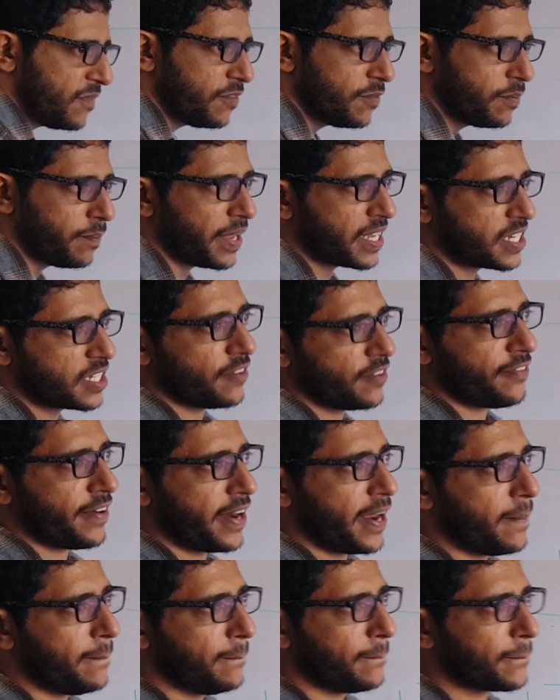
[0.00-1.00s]
picture
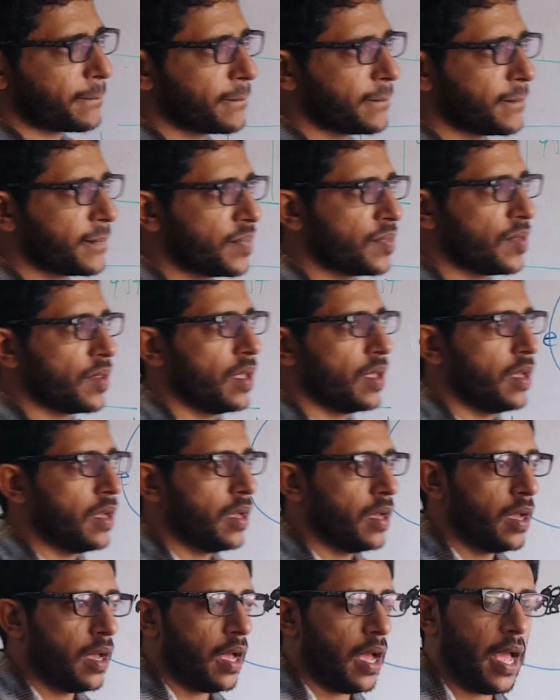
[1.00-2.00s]
frame,
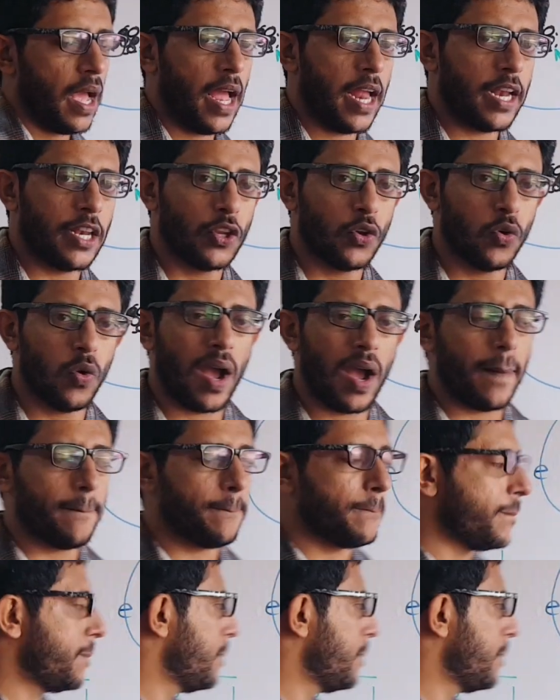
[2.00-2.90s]
and you are